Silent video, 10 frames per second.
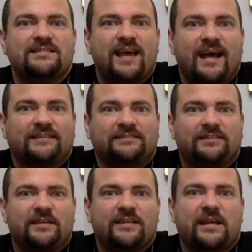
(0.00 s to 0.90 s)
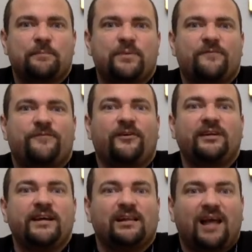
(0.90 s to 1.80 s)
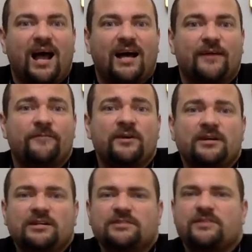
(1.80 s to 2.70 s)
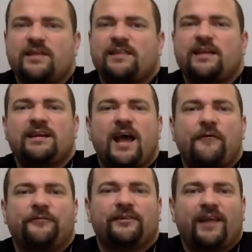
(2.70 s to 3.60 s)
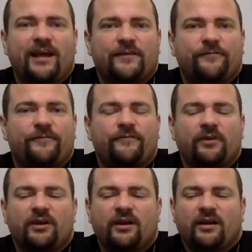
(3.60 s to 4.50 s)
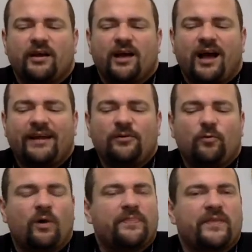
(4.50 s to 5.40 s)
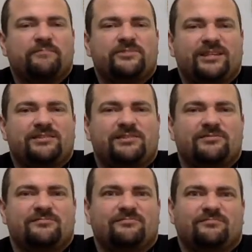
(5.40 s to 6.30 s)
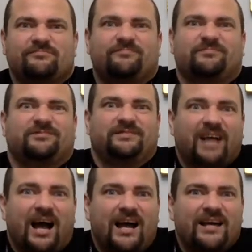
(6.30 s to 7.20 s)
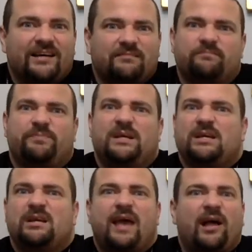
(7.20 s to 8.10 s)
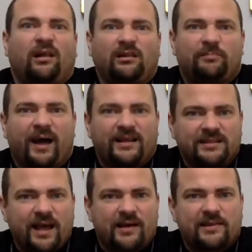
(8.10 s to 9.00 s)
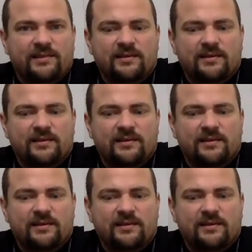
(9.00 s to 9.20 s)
dance, so that they can be fully alive, so that they can have life. I don't want them just to die and be held by death.